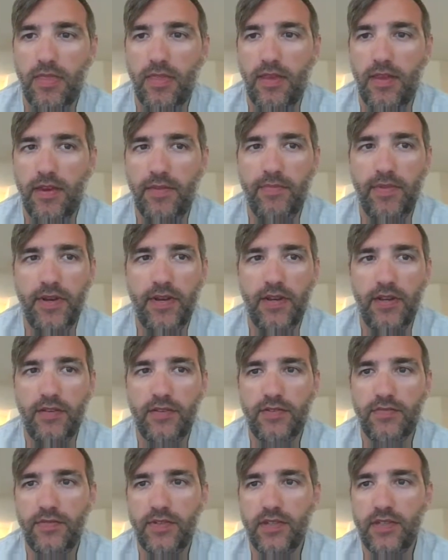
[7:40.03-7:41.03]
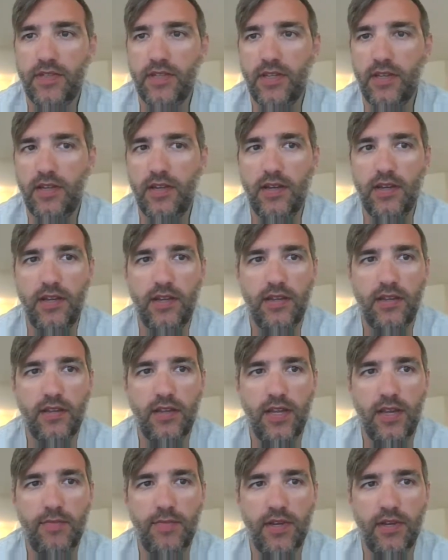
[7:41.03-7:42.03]
Anybody else want to say hi that
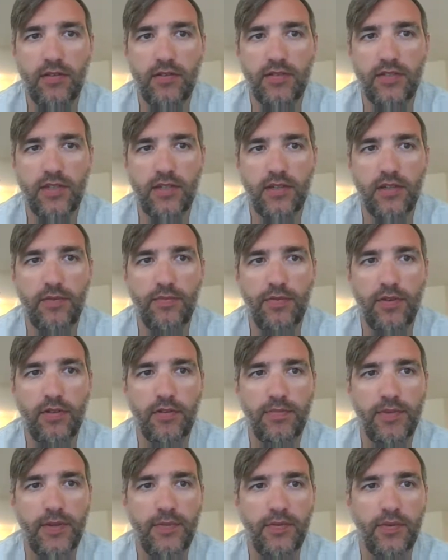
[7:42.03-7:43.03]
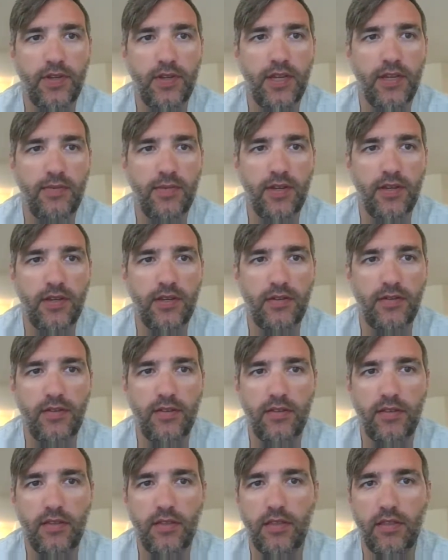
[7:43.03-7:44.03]
came in? Looks like a couple other people came in. I
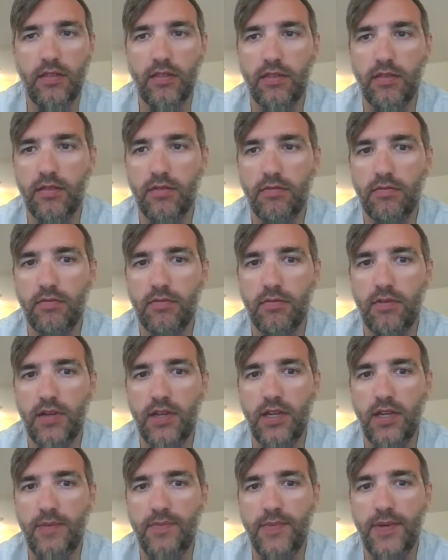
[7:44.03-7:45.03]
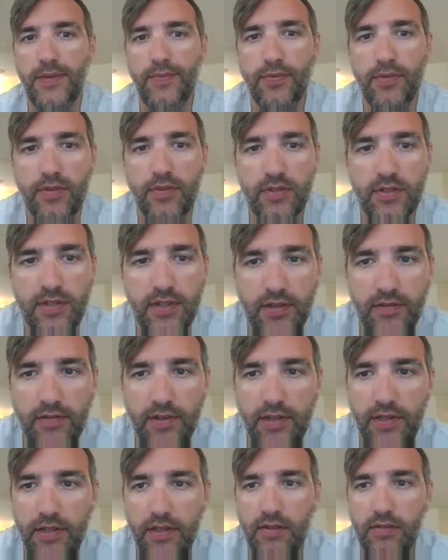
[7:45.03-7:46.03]
got 3 people, looks like
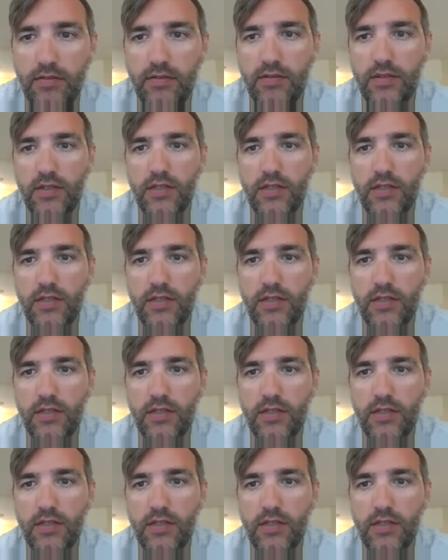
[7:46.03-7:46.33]
right now.